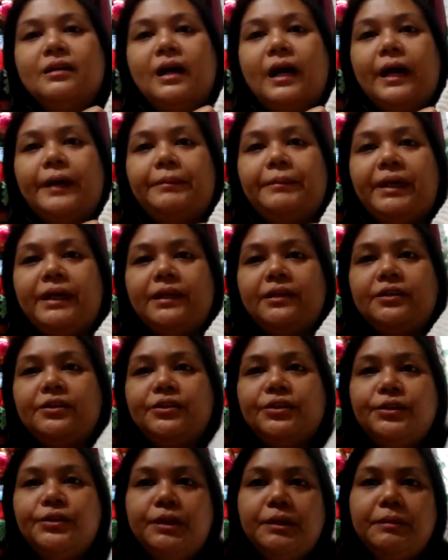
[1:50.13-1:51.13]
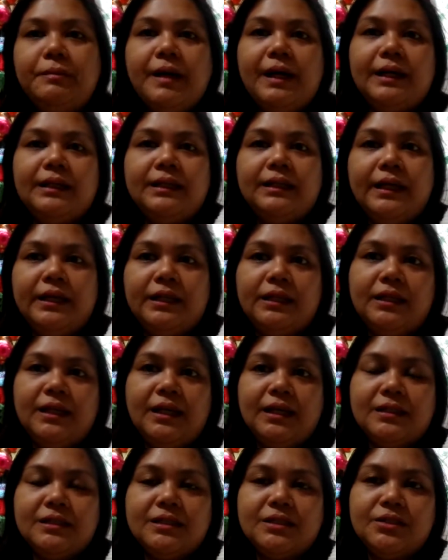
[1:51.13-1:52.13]
I made another bag like
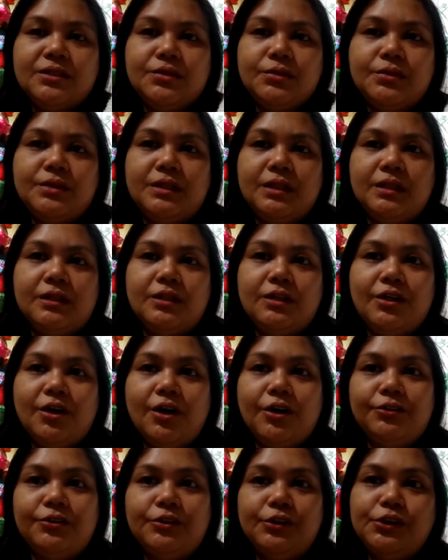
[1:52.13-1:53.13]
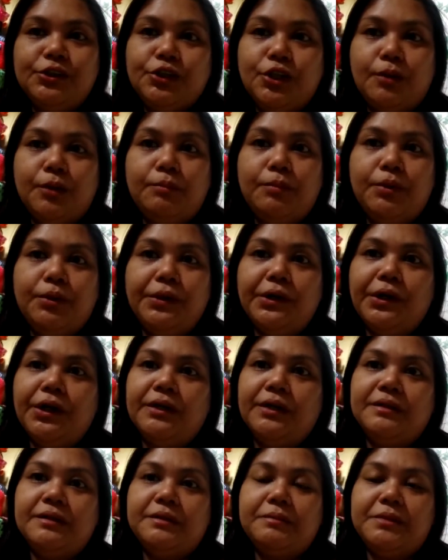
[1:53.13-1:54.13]
this using the other jumbo
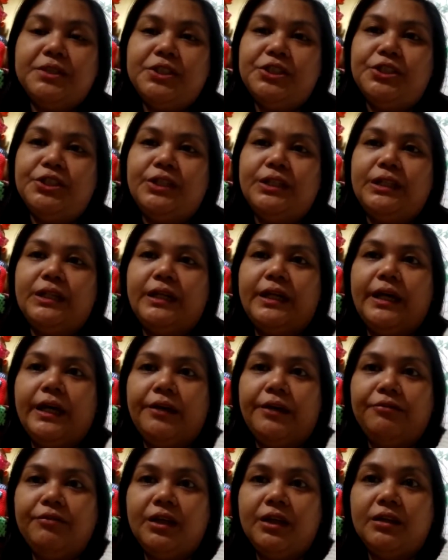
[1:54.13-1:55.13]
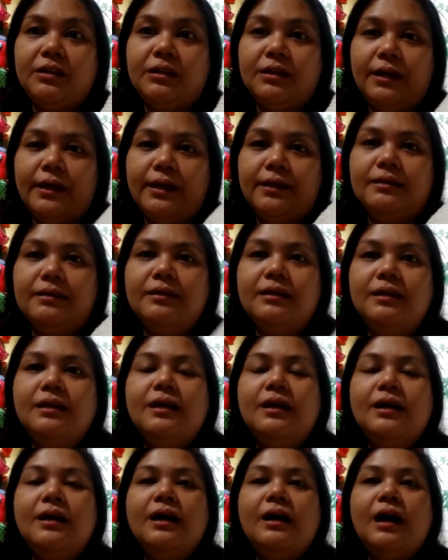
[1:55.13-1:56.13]
yarn Miss Shirley gave in red.
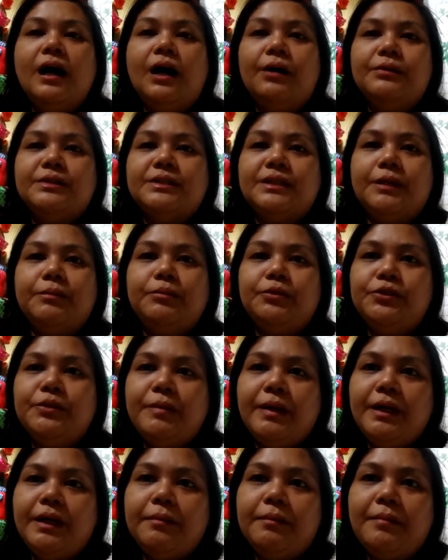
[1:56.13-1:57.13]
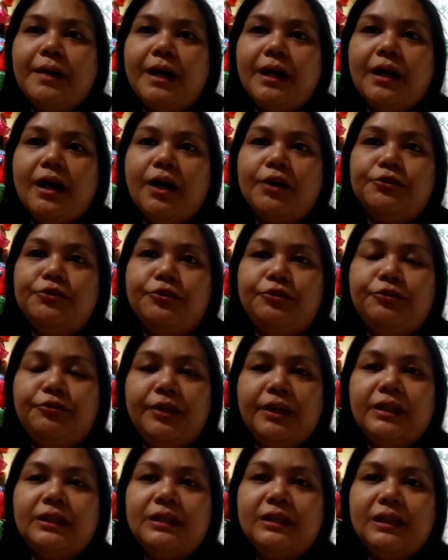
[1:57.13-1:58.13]
I was able to make a bag out of
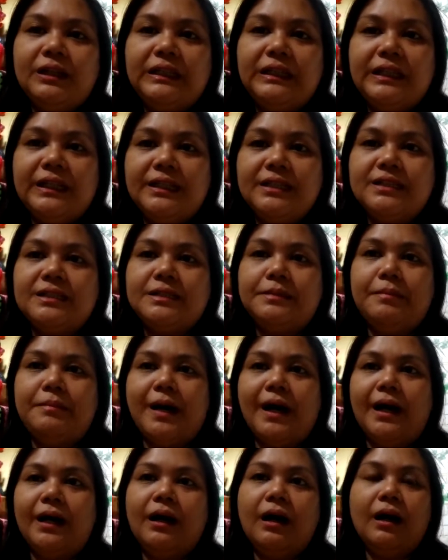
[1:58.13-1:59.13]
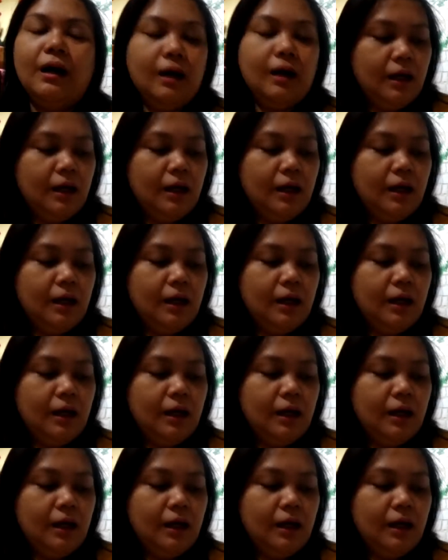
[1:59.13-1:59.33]
it, a kid's bag.